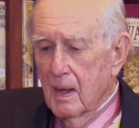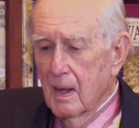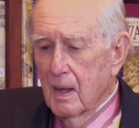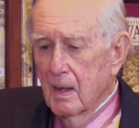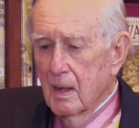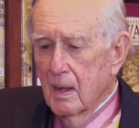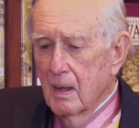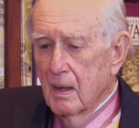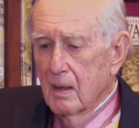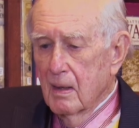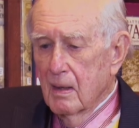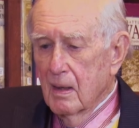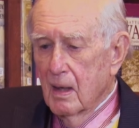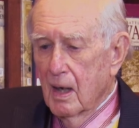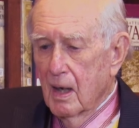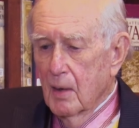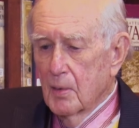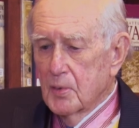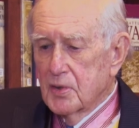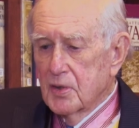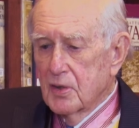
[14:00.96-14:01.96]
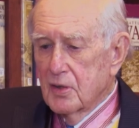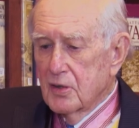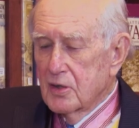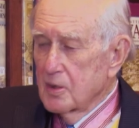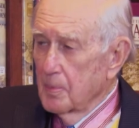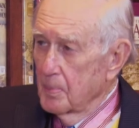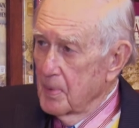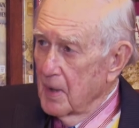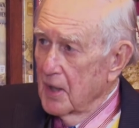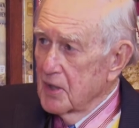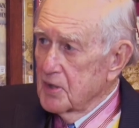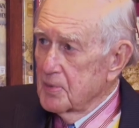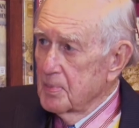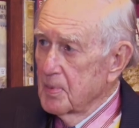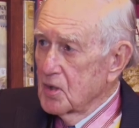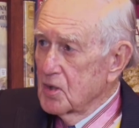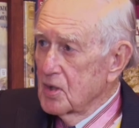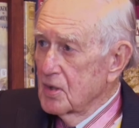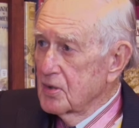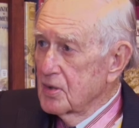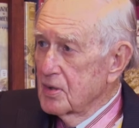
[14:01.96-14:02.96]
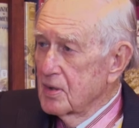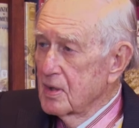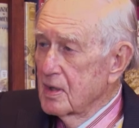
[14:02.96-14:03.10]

I was a supply specialist,